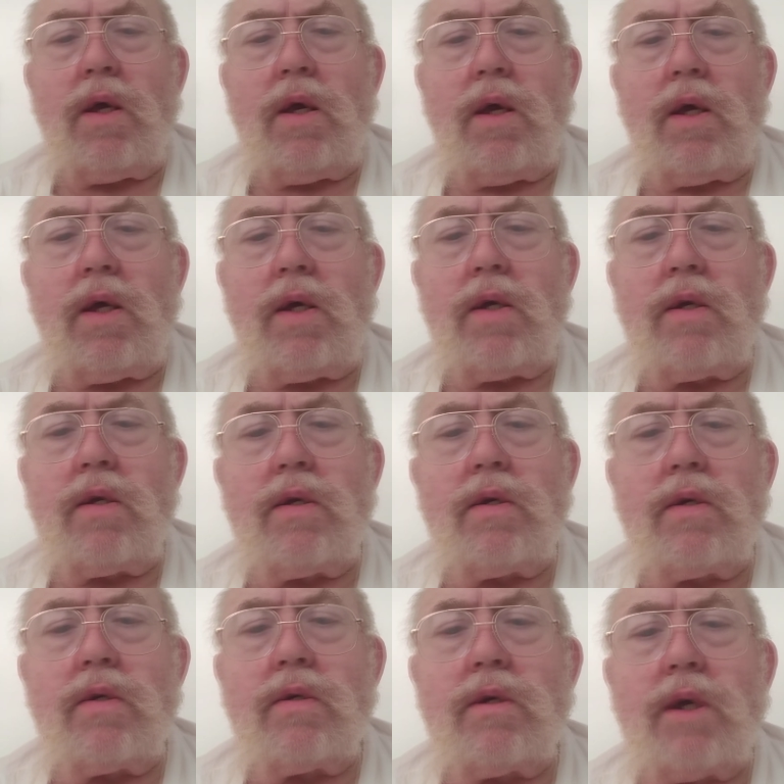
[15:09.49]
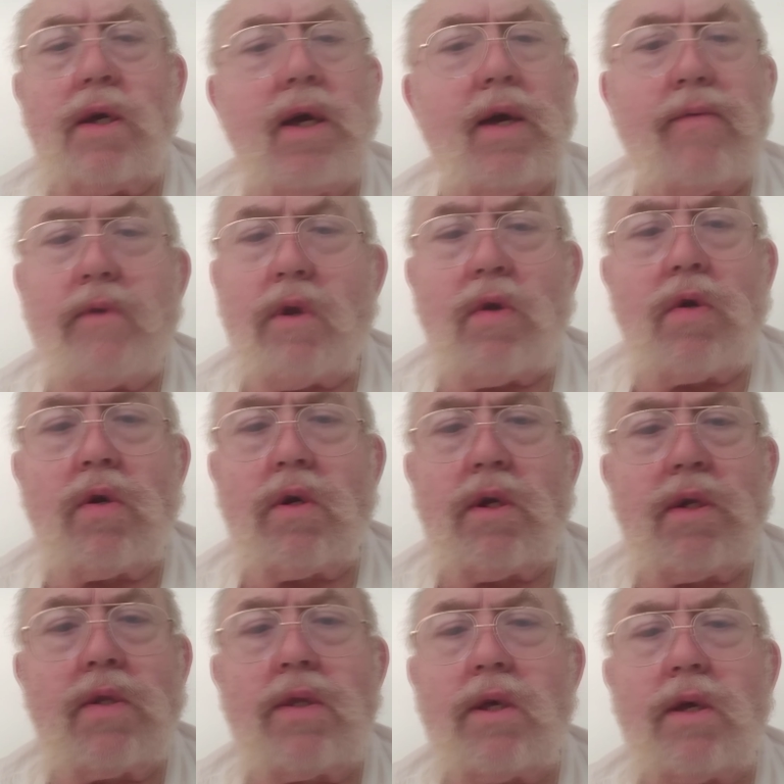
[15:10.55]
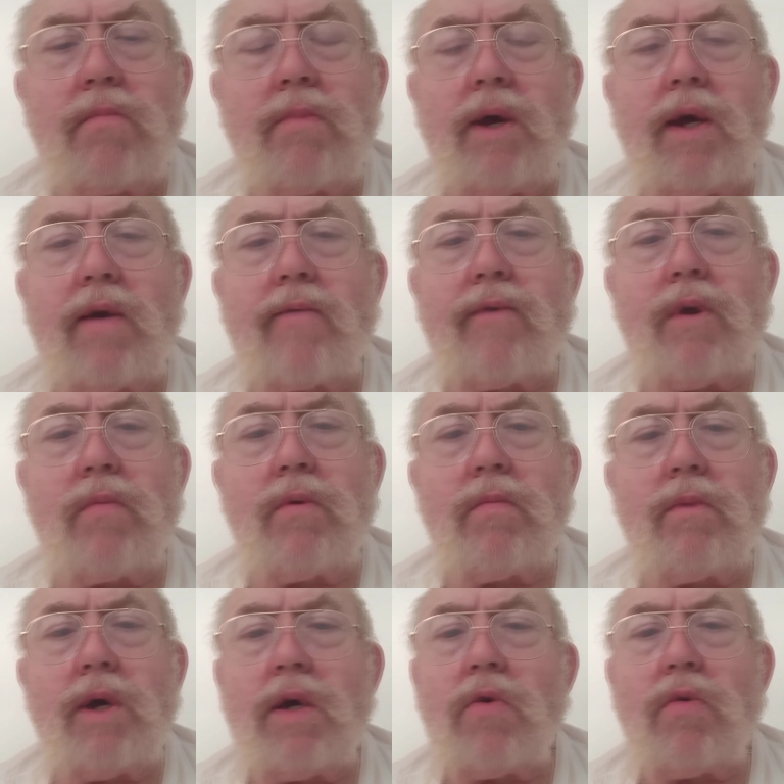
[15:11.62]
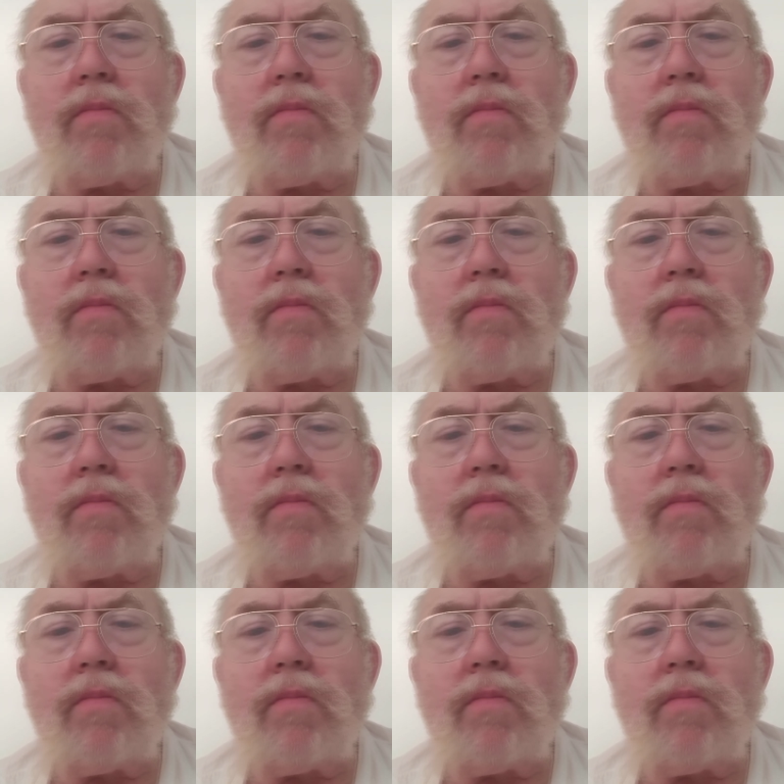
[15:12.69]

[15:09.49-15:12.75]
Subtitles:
And I haven't heard anything back from them. I hope